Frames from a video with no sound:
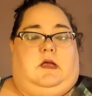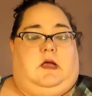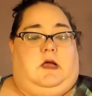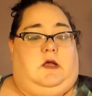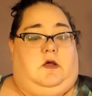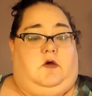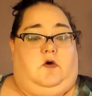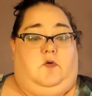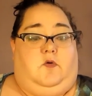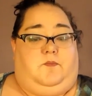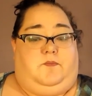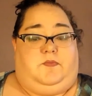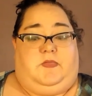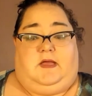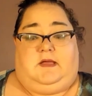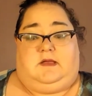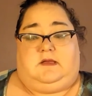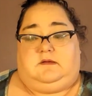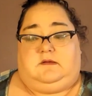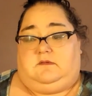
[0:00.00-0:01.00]
I hope
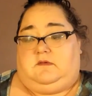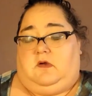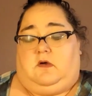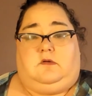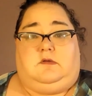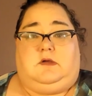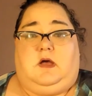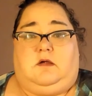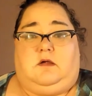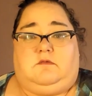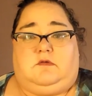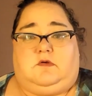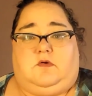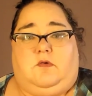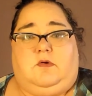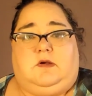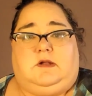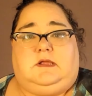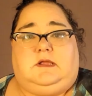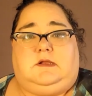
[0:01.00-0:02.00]
that all got
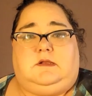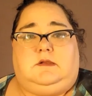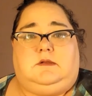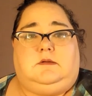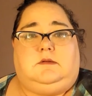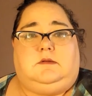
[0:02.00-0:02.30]
recorded.